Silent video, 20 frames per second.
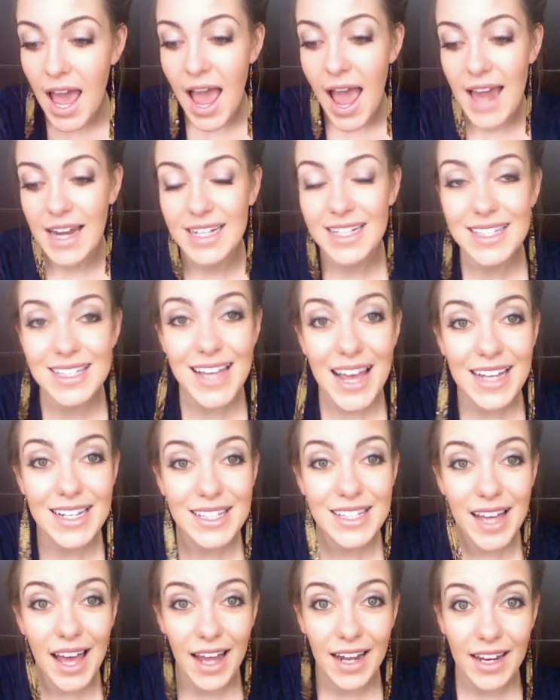And it
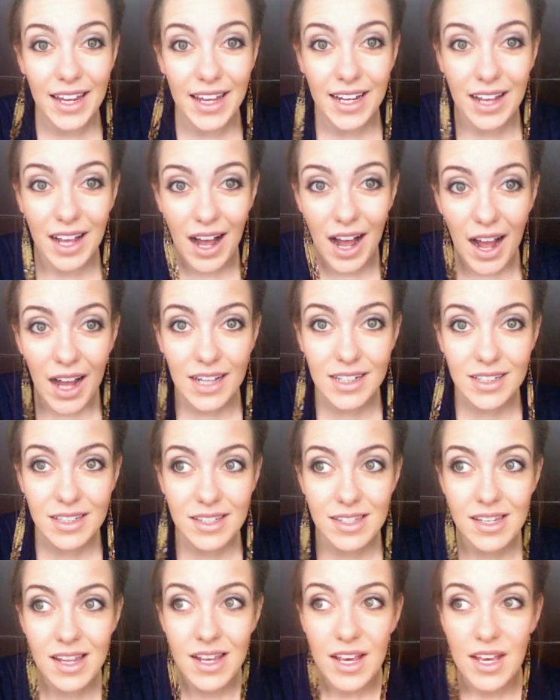says that it
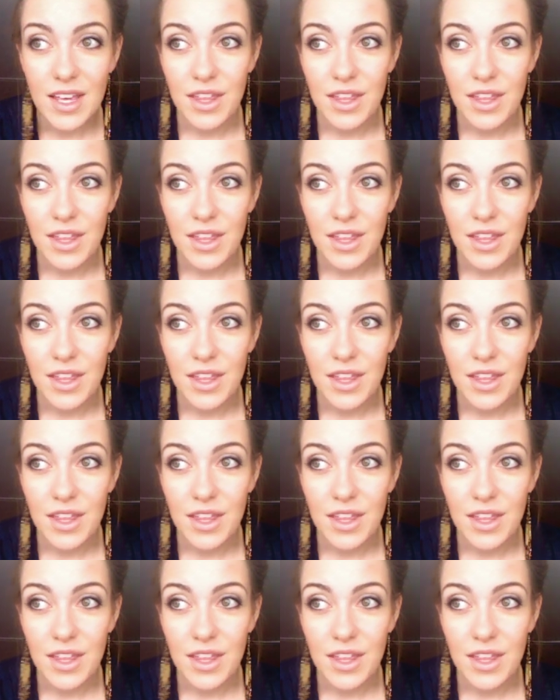cuts